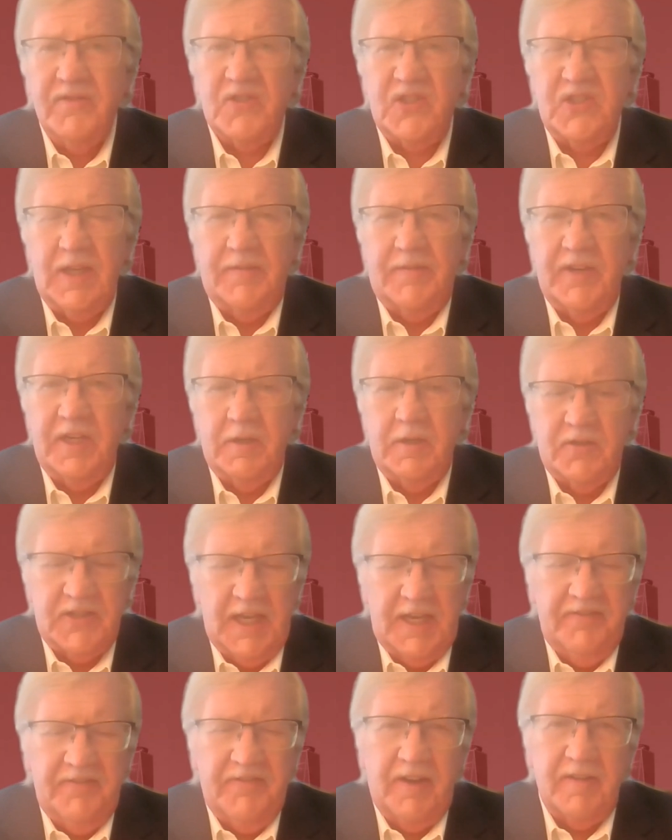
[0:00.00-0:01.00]
7 years,
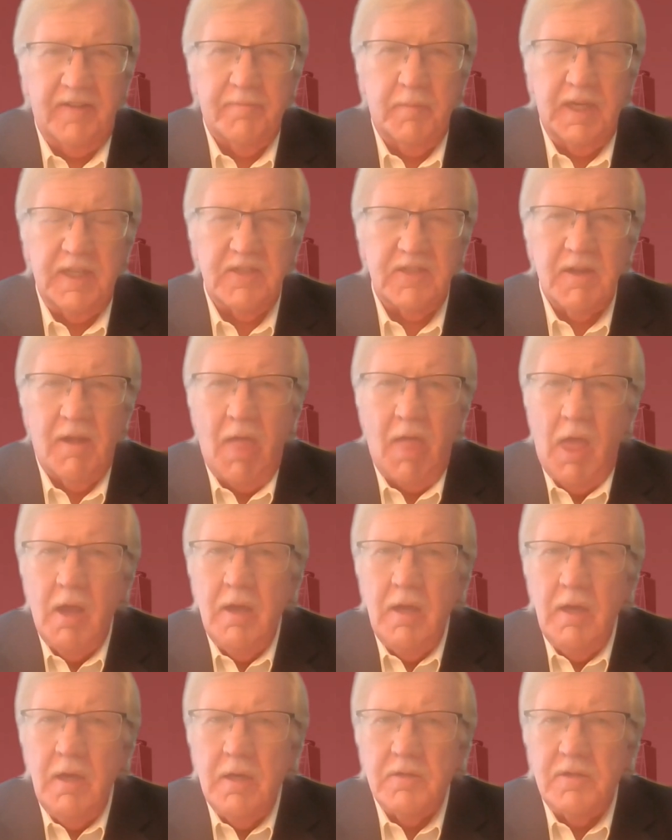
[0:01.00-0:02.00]
85 months,
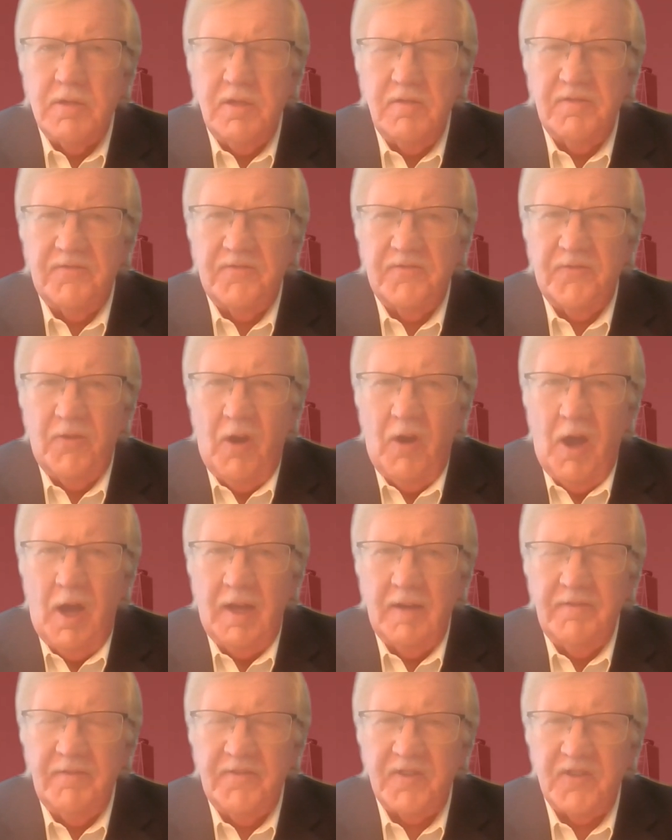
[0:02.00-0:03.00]
to
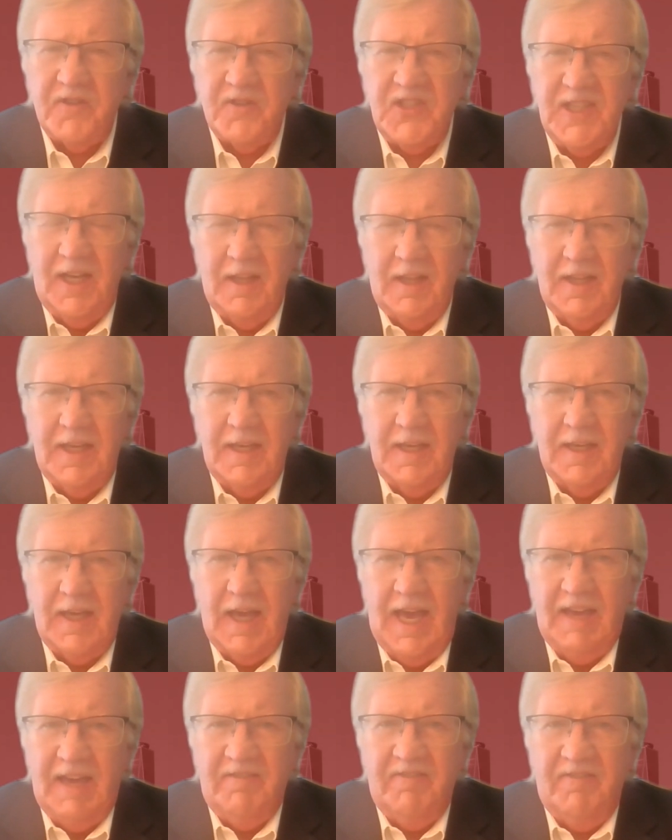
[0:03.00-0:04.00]
fraud for selling
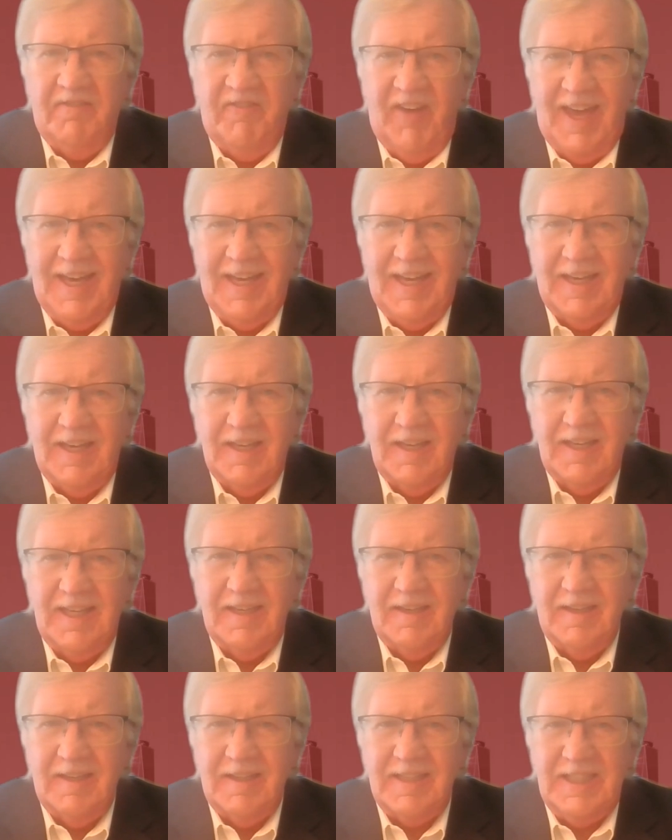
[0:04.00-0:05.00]
a fake
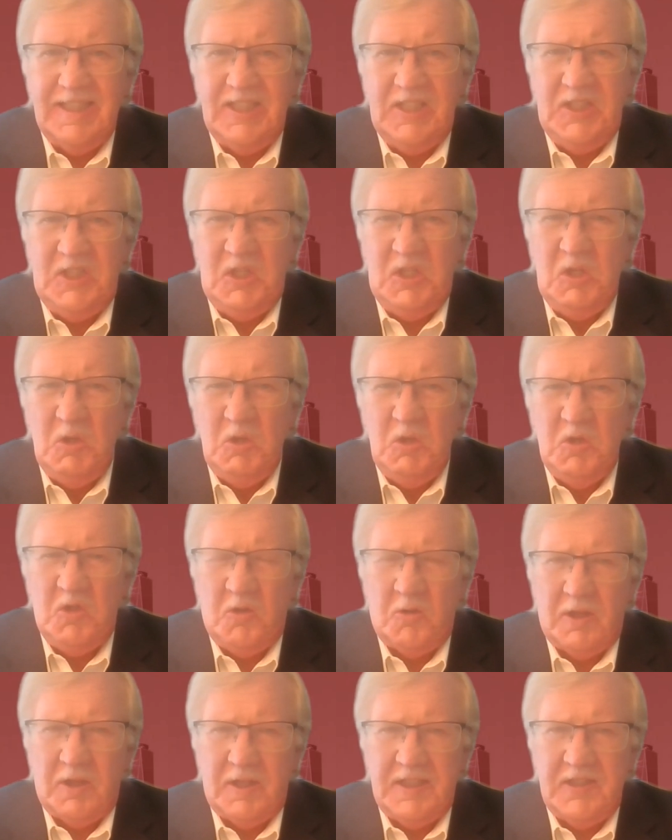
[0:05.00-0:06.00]

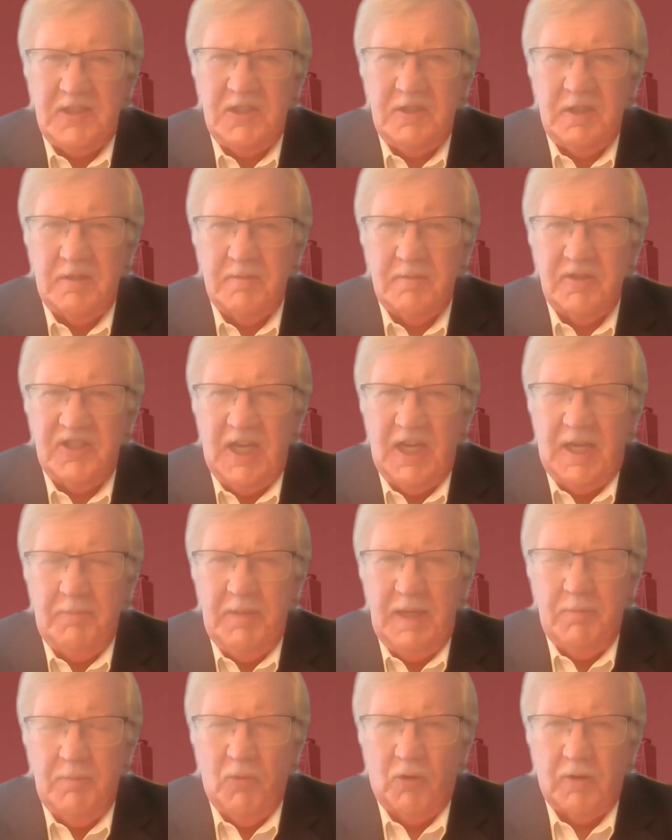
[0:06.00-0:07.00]
user list to
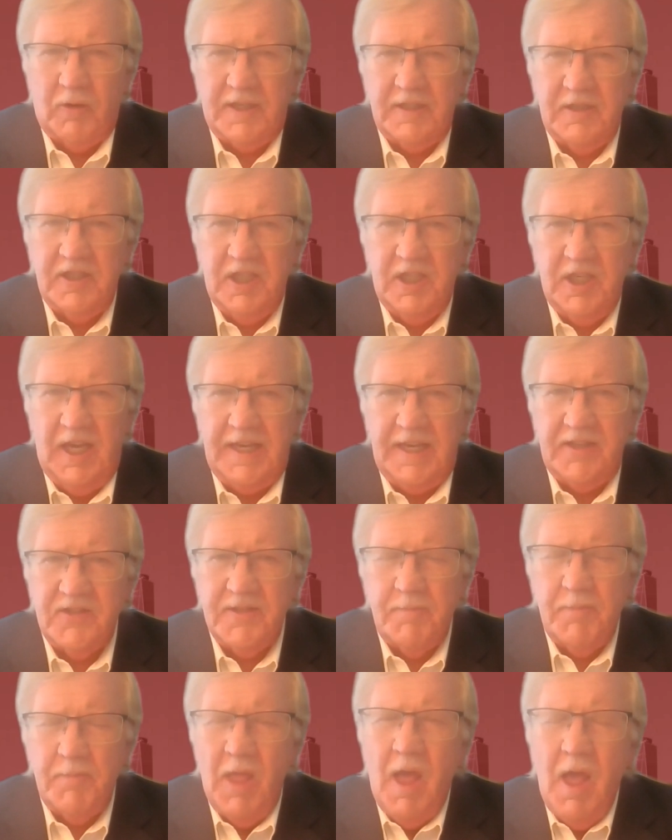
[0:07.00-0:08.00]
JPMorgan Chase.